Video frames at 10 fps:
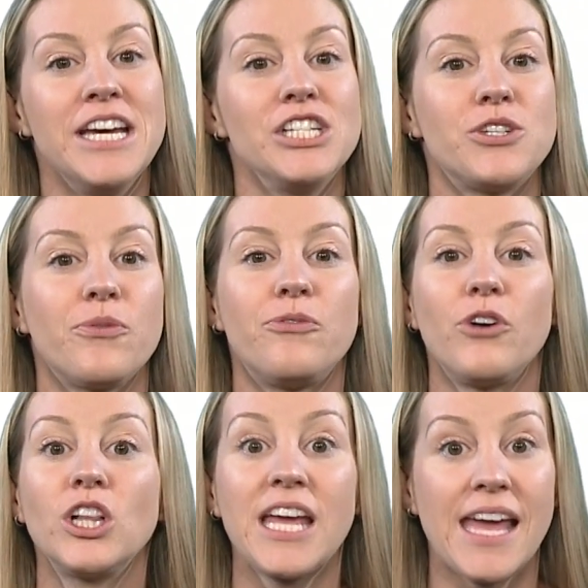to
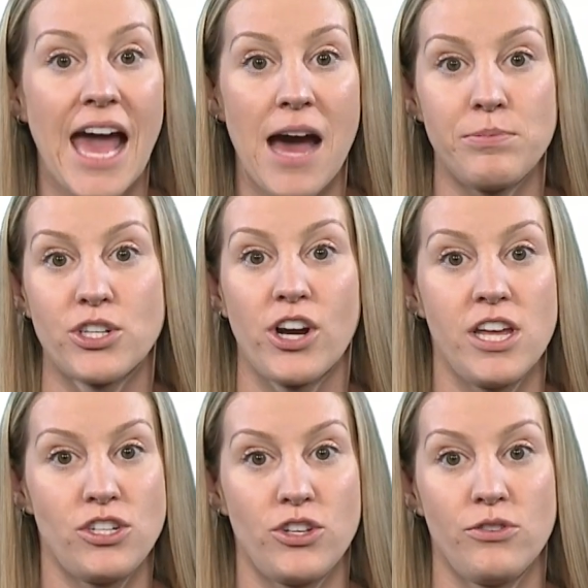fully capture
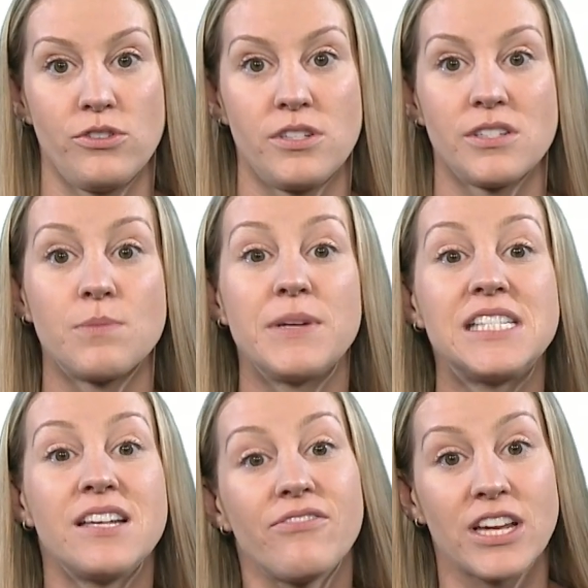issues
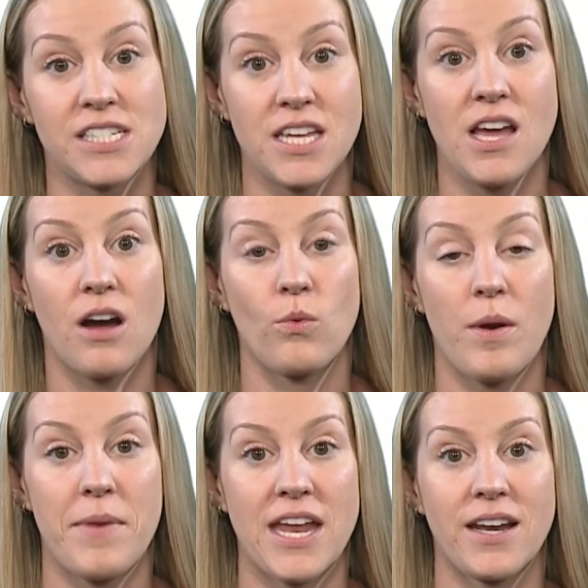specific to young
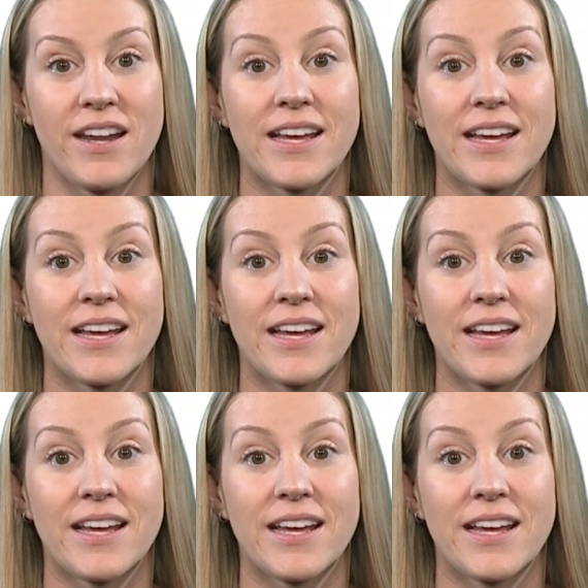women